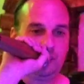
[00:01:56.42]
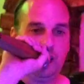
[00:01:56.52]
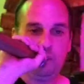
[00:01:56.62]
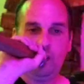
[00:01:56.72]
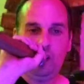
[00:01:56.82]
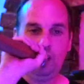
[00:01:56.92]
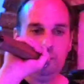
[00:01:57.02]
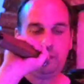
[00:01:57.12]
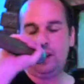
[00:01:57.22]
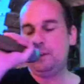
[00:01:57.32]
Hey, what? Oh,
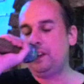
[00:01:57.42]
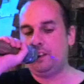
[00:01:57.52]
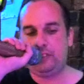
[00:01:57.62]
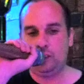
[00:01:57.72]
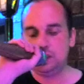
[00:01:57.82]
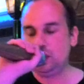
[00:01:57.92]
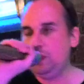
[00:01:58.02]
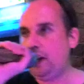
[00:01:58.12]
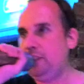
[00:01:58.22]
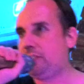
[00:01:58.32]
blimey, I thought it was
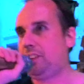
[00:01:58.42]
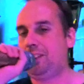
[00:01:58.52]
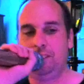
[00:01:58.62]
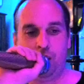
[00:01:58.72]
all over.